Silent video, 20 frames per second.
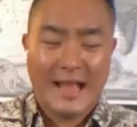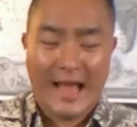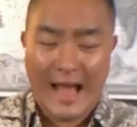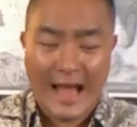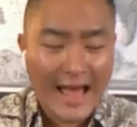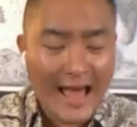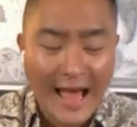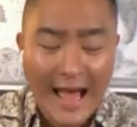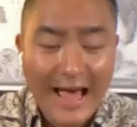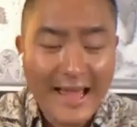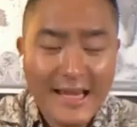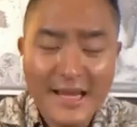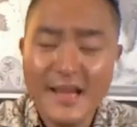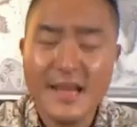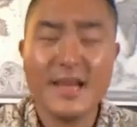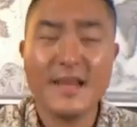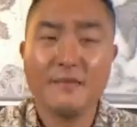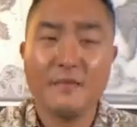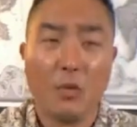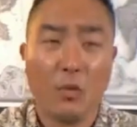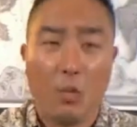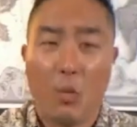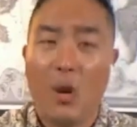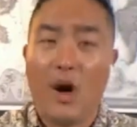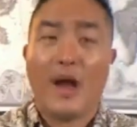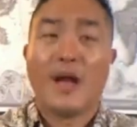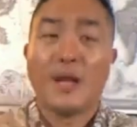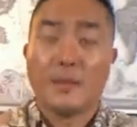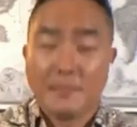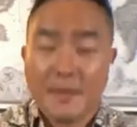I, I didn't even
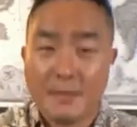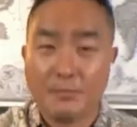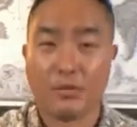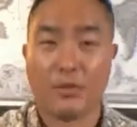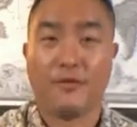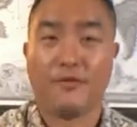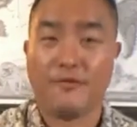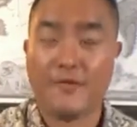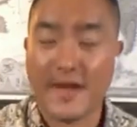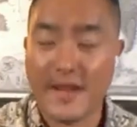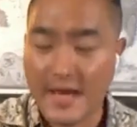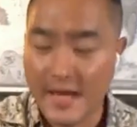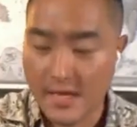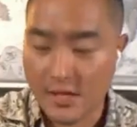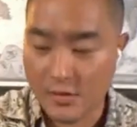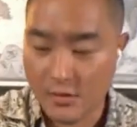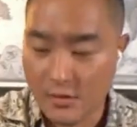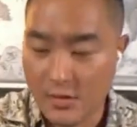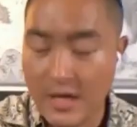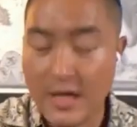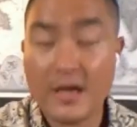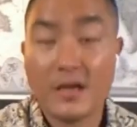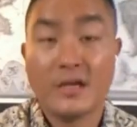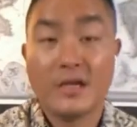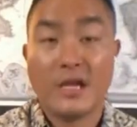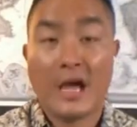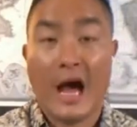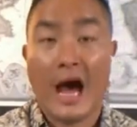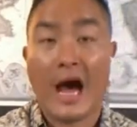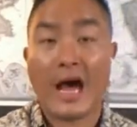want to be prophetic, okay?
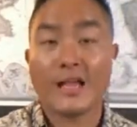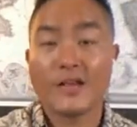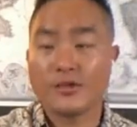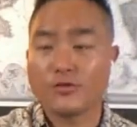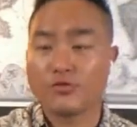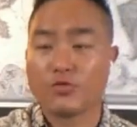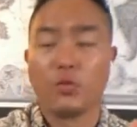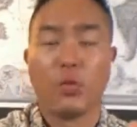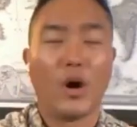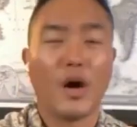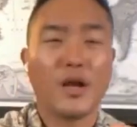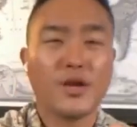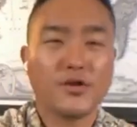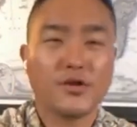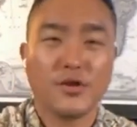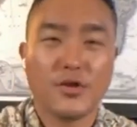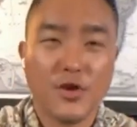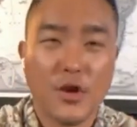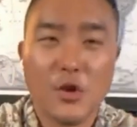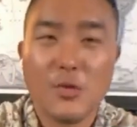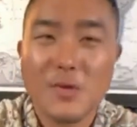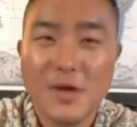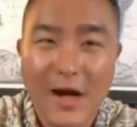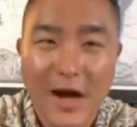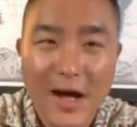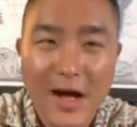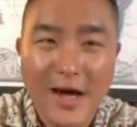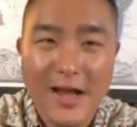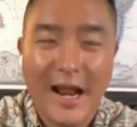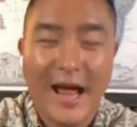I just wanted to know
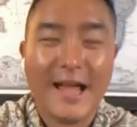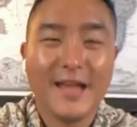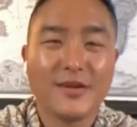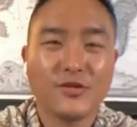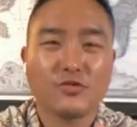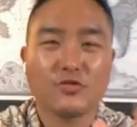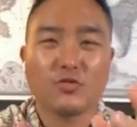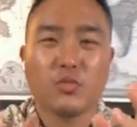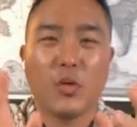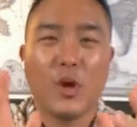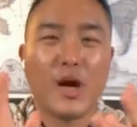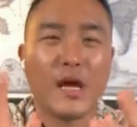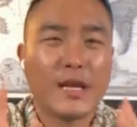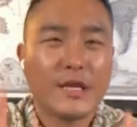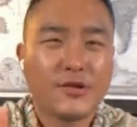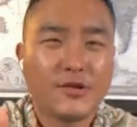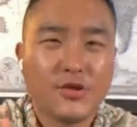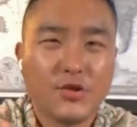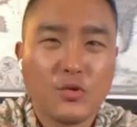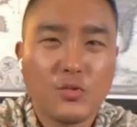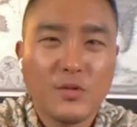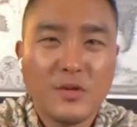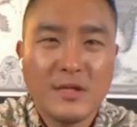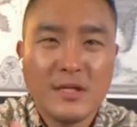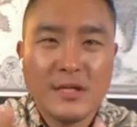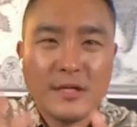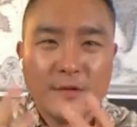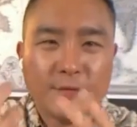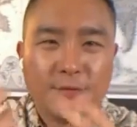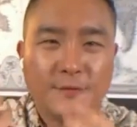God. I just wanted to
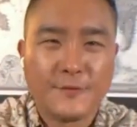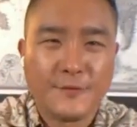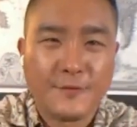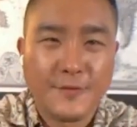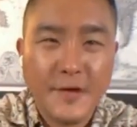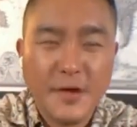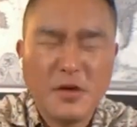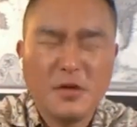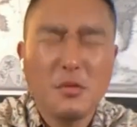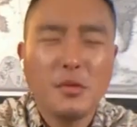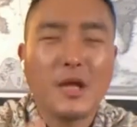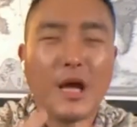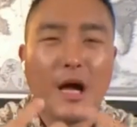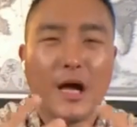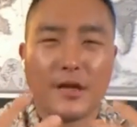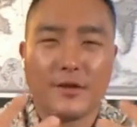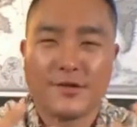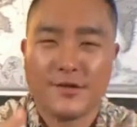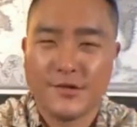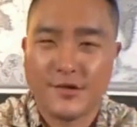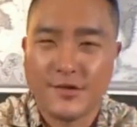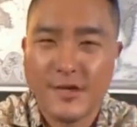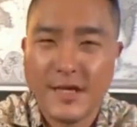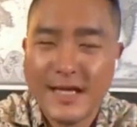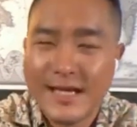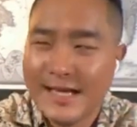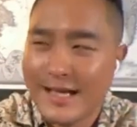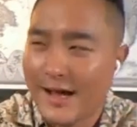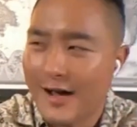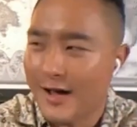feel God,
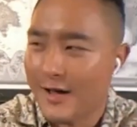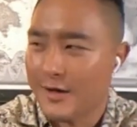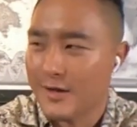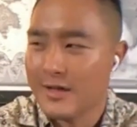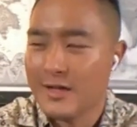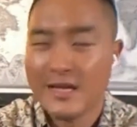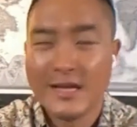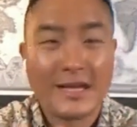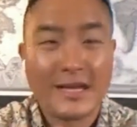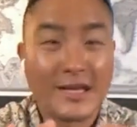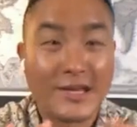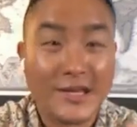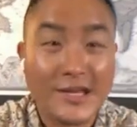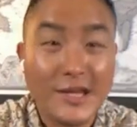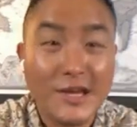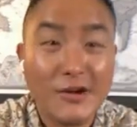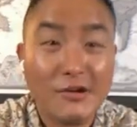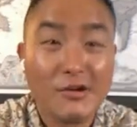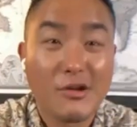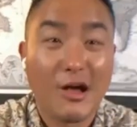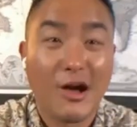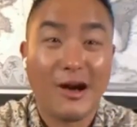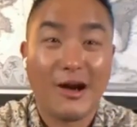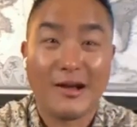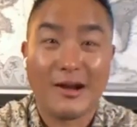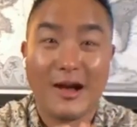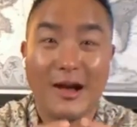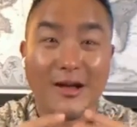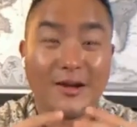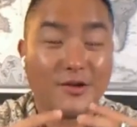see God, hear
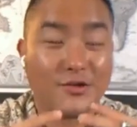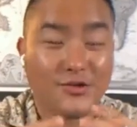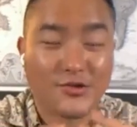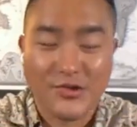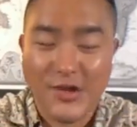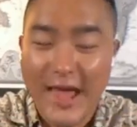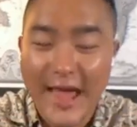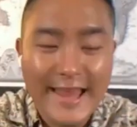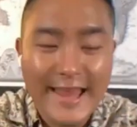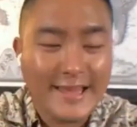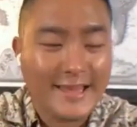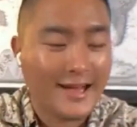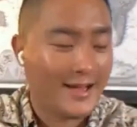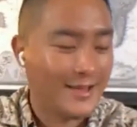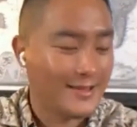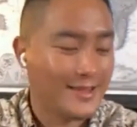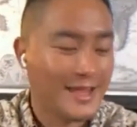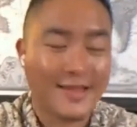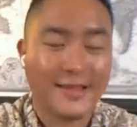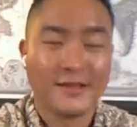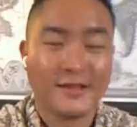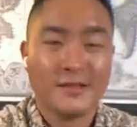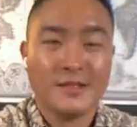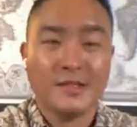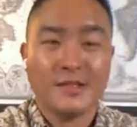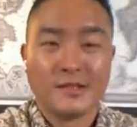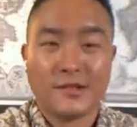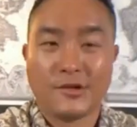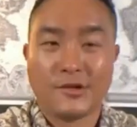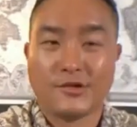God, understand God. Like
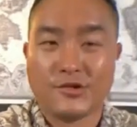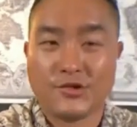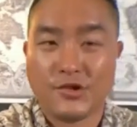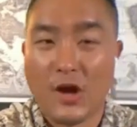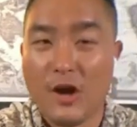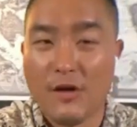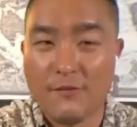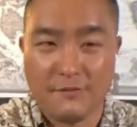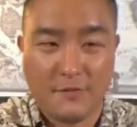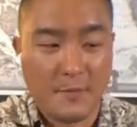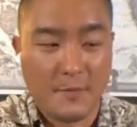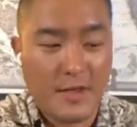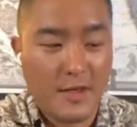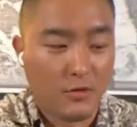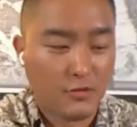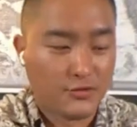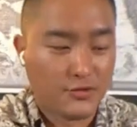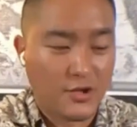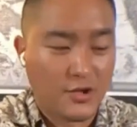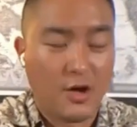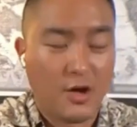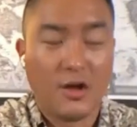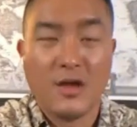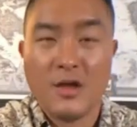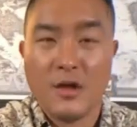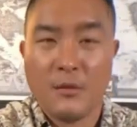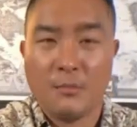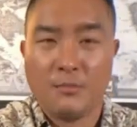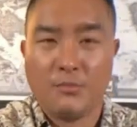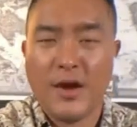the song from Hillsong,
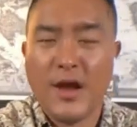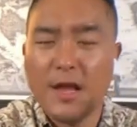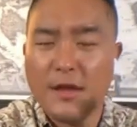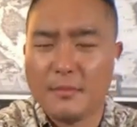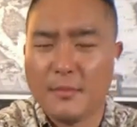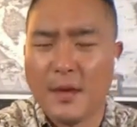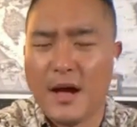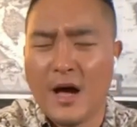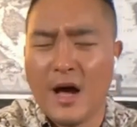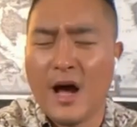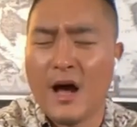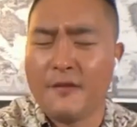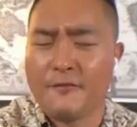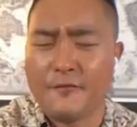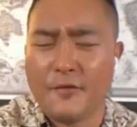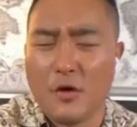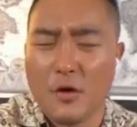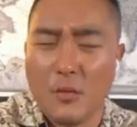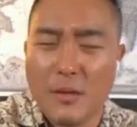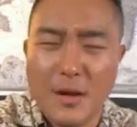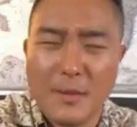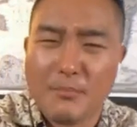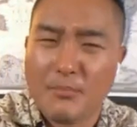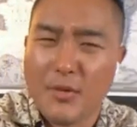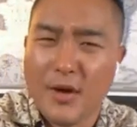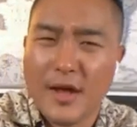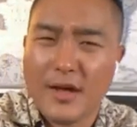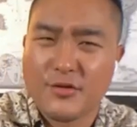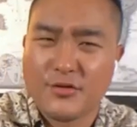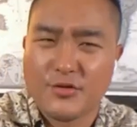break my heart for what
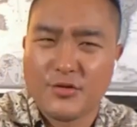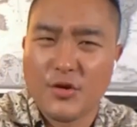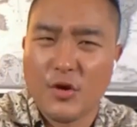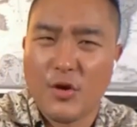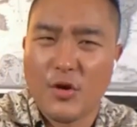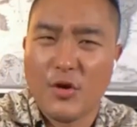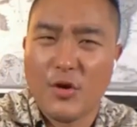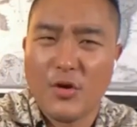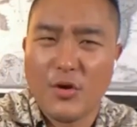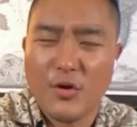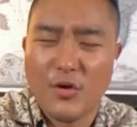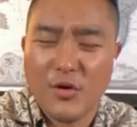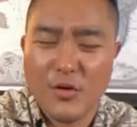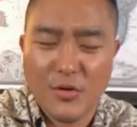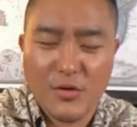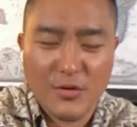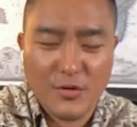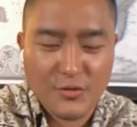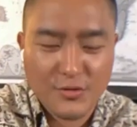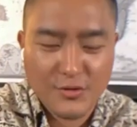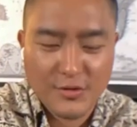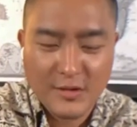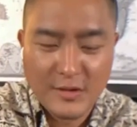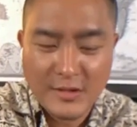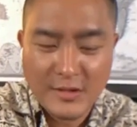breaks yours.